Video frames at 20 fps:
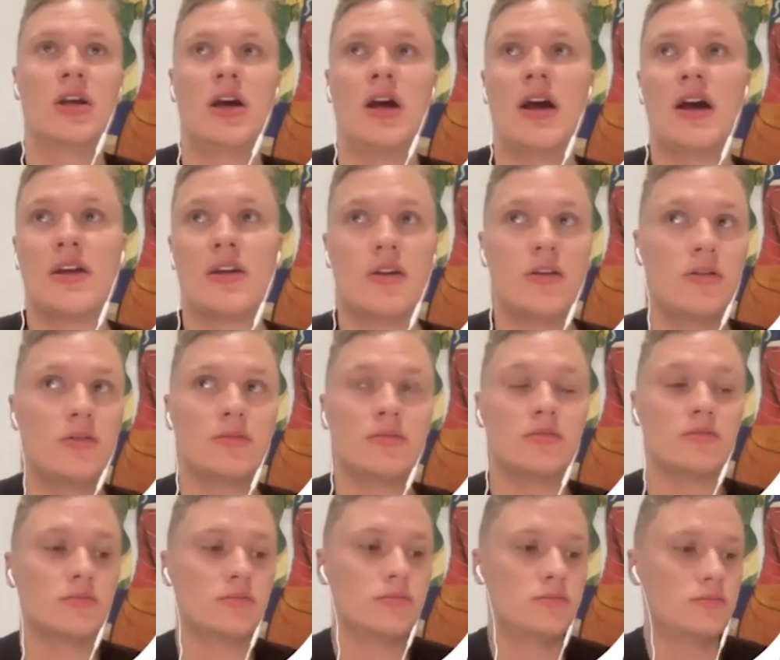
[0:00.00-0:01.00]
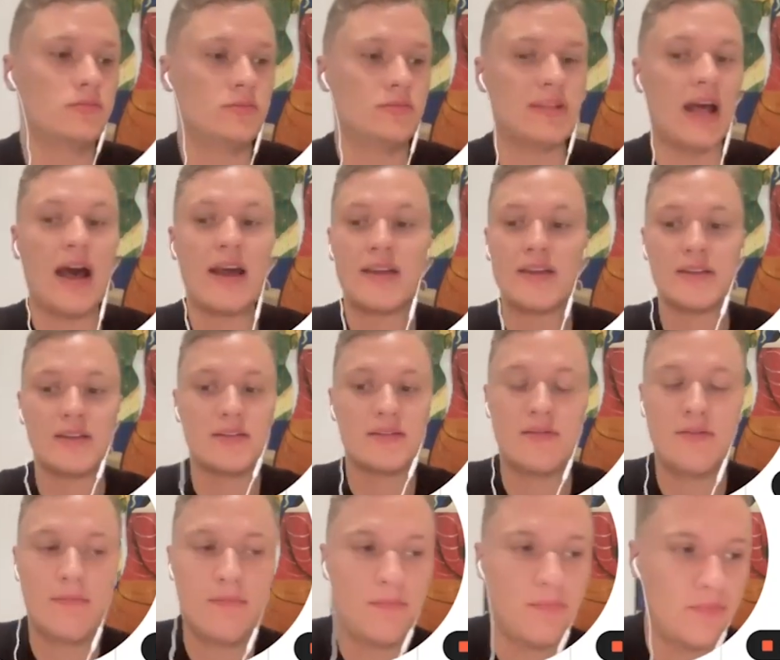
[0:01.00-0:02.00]
I don't know, diet
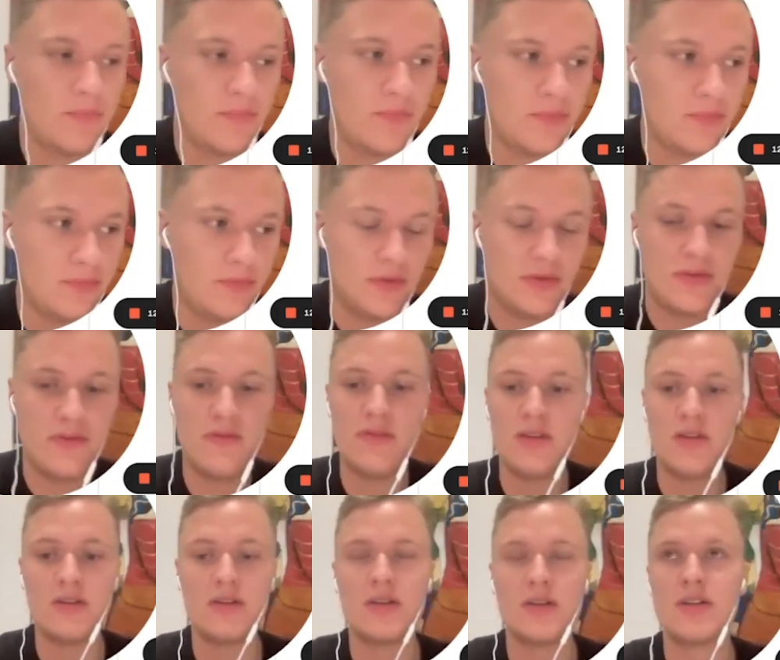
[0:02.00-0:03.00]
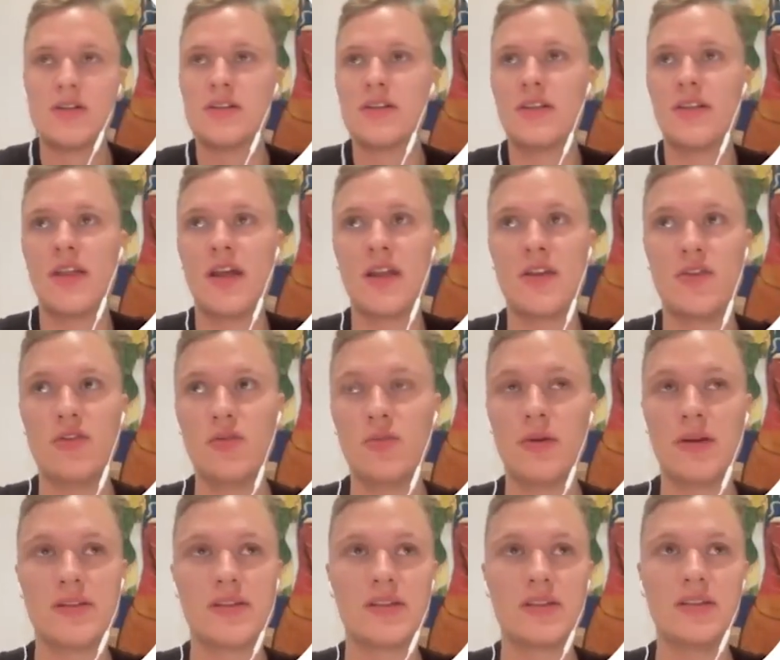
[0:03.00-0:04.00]
sphere, that you
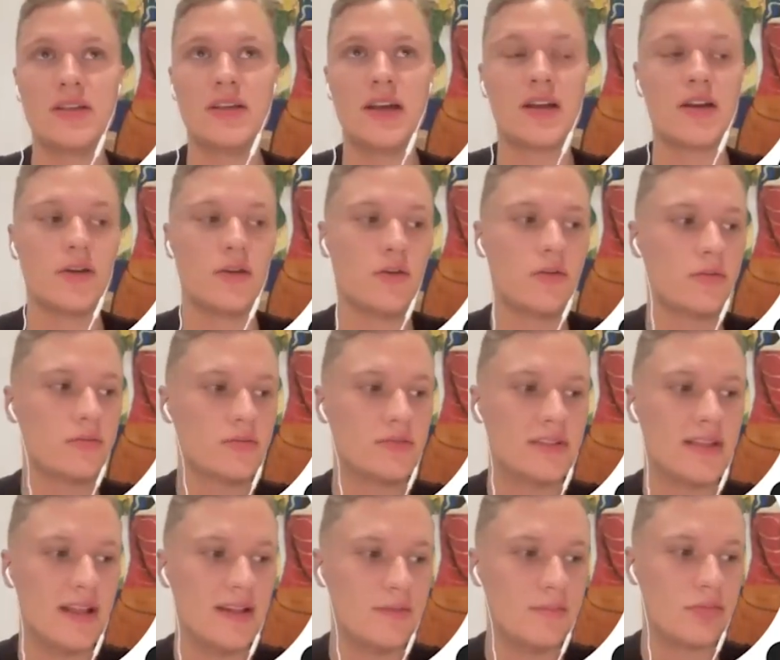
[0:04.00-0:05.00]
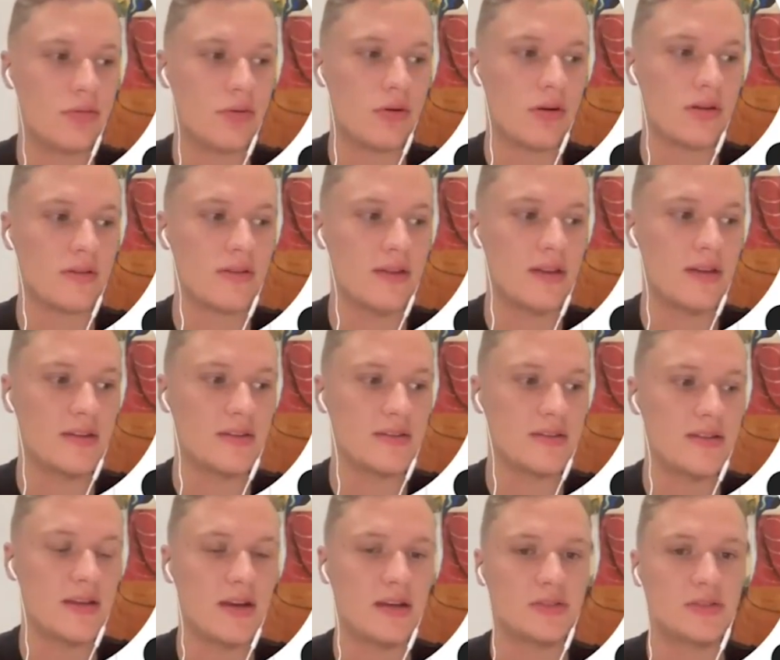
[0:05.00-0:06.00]
basically, I don't know, sell a product that is
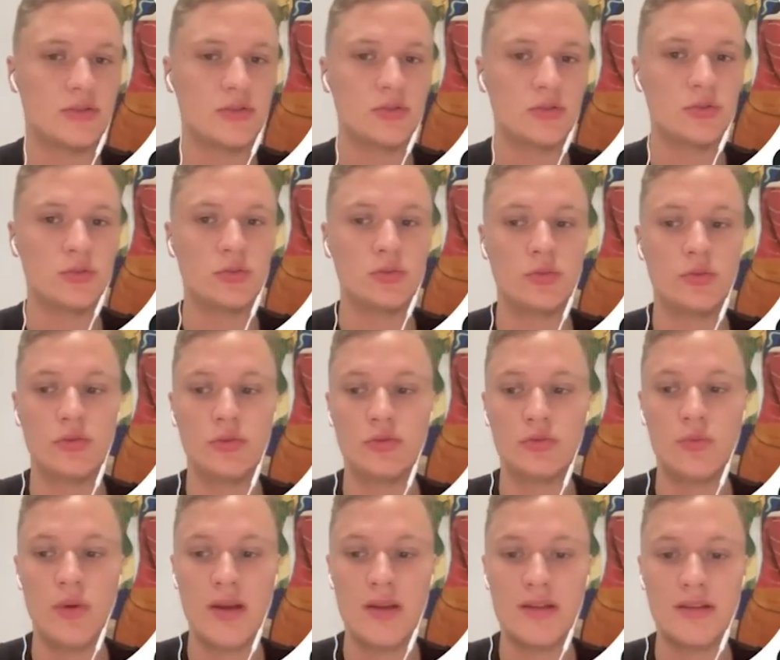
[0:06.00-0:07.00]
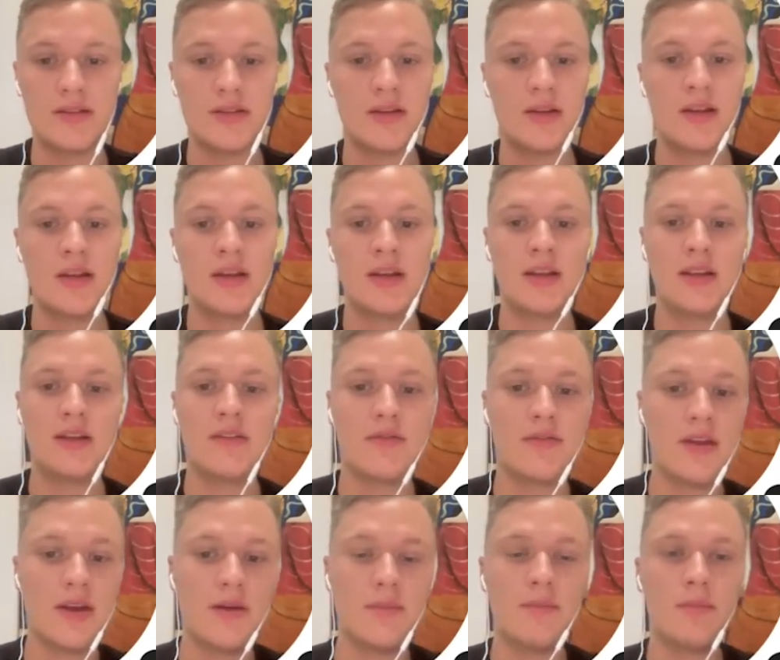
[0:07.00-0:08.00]
there to lose weight, give
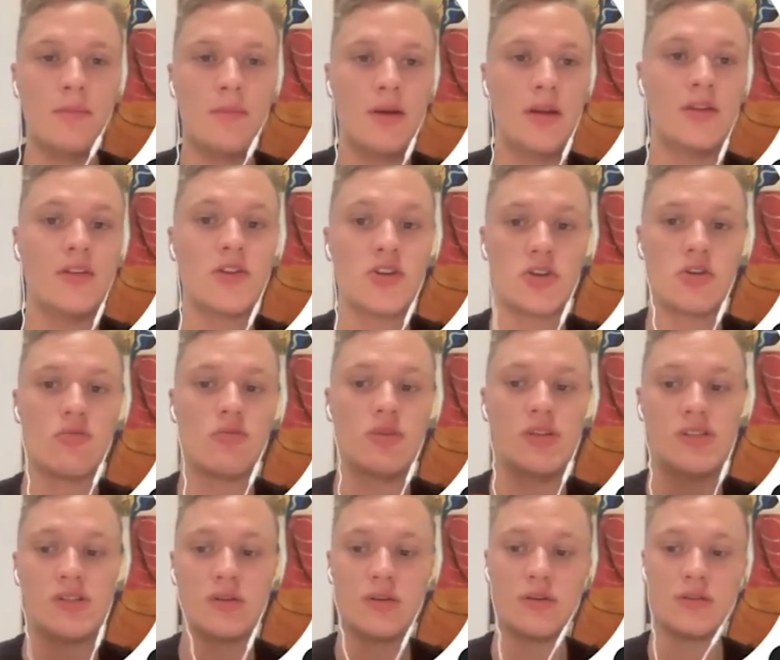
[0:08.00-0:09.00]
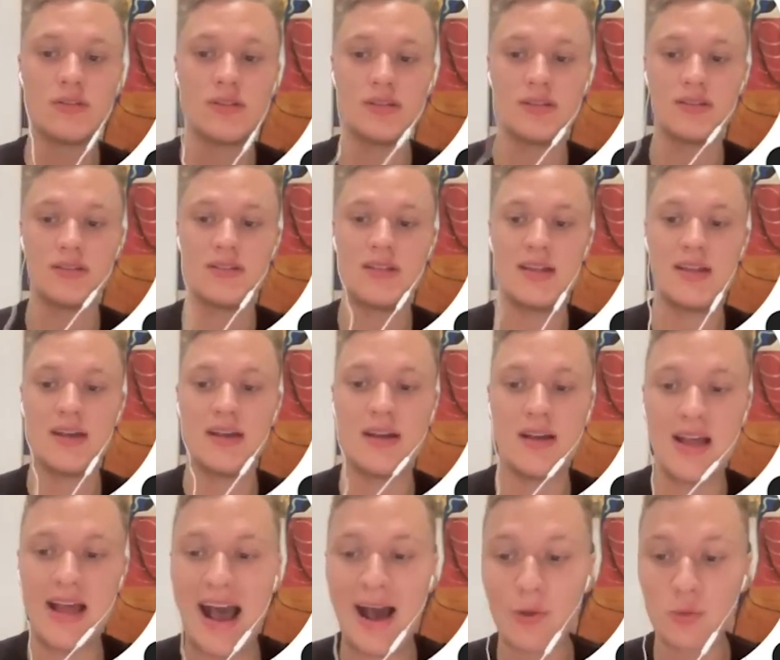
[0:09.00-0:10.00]
them additional resources that are
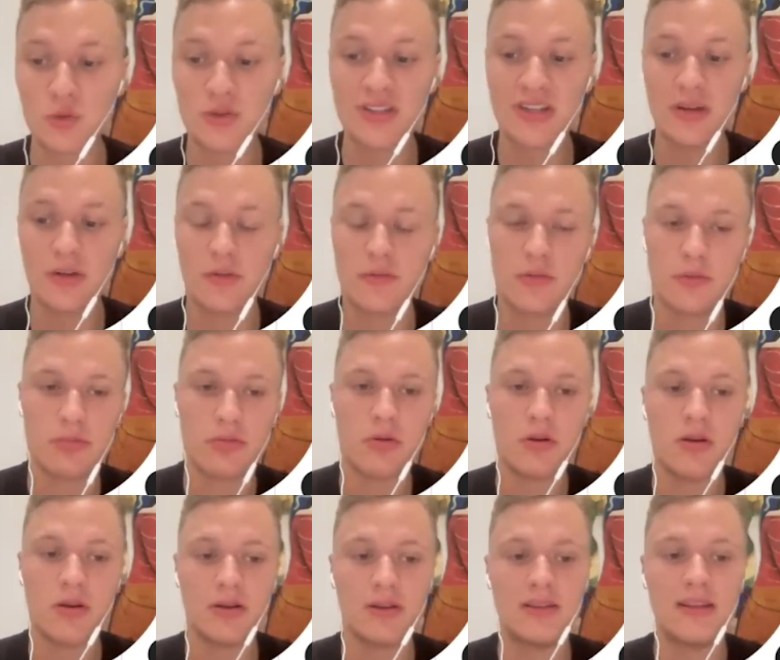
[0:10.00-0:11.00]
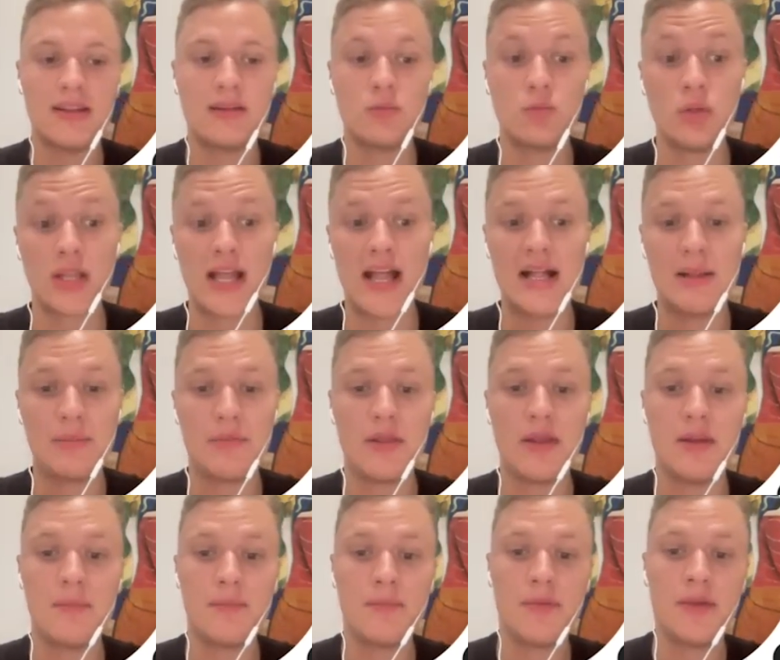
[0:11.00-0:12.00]
outside of your product that will help
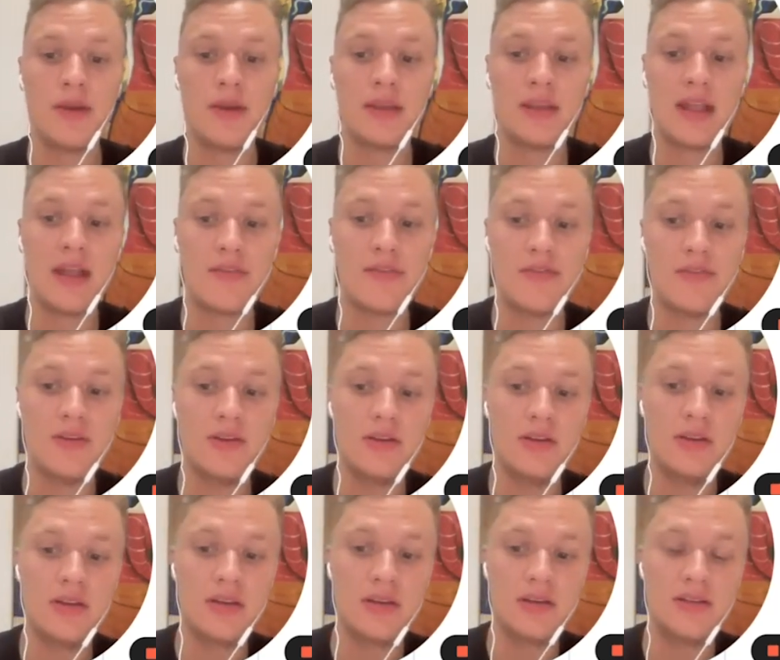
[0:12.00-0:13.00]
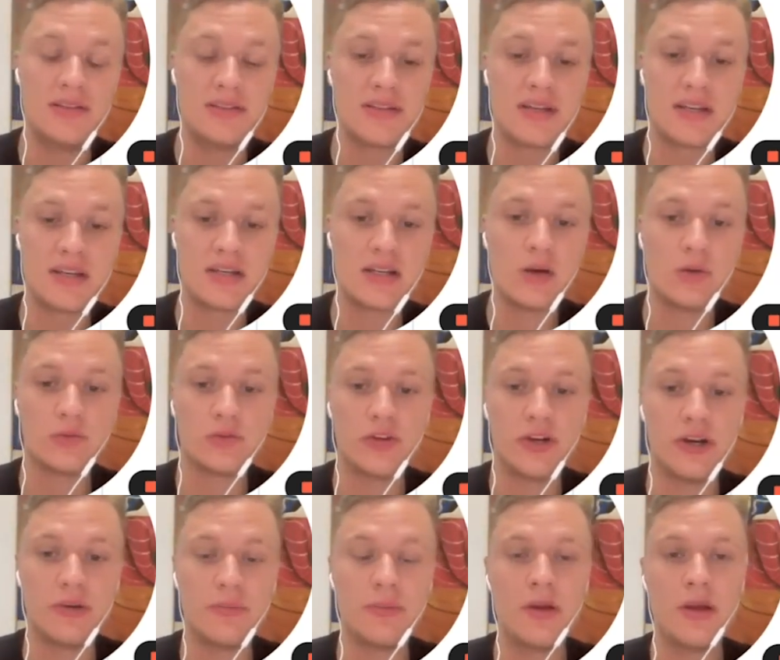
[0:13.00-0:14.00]
them get the desired
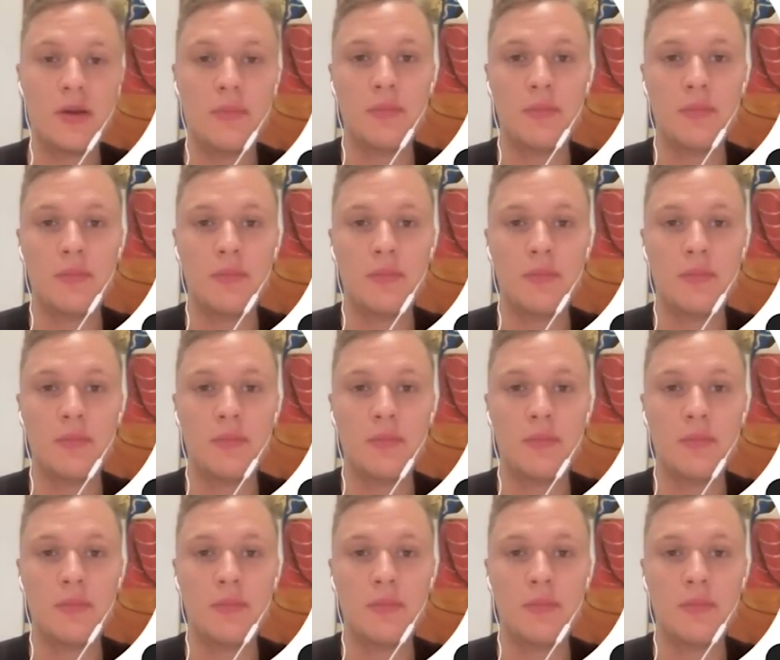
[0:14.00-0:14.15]
outcome.